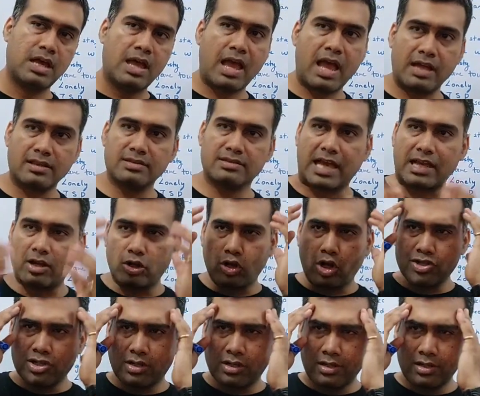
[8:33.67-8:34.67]
And
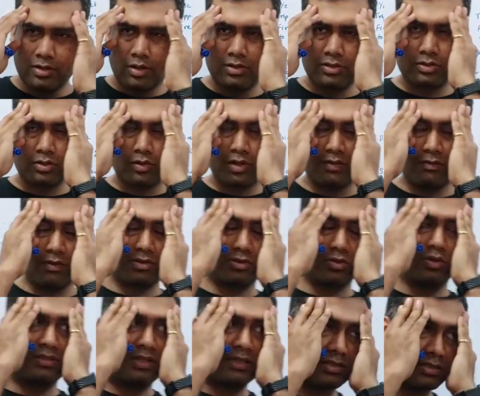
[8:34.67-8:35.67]
psychologically also, he was
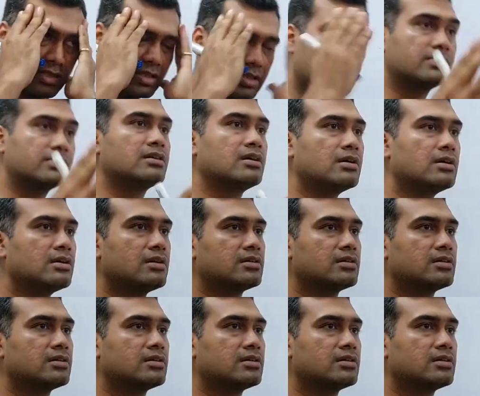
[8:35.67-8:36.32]
so disturbed